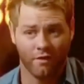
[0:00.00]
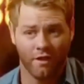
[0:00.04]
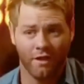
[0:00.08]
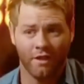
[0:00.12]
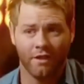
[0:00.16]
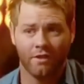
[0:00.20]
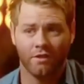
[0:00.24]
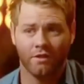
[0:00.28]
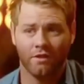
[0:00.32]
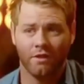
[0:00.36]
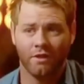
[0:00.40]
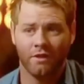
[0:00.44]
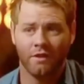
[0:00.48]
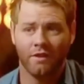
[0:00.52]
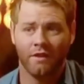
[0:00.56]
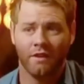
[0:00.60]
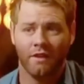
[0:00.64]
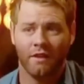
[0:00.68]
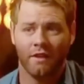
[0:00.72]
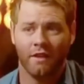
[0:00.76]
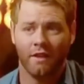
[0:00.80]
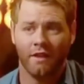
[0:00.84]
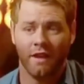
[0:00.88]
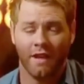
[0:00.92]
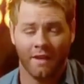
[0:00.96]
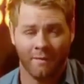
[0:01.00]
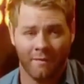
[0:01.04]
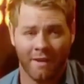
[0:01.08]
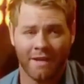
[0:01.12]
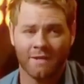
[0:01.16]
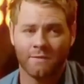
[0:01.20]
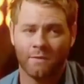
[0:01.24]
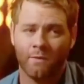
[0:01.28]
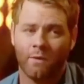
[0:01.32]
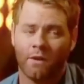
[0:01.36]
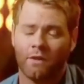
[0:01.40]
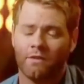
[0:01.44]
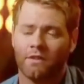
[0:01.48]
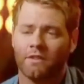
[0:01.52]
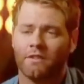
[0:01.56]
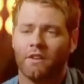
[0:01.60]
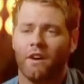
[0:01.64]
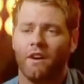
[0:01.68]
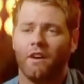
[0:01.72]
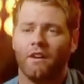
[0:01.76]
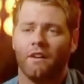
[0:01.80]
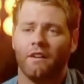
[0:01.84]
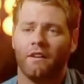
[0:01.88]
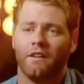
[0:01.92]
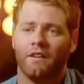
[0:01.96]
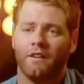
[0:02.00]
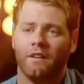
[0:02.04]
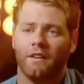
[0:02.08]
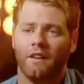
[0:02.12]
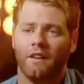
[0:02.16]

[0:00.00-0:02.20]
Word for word: really good, and he makes me want to retire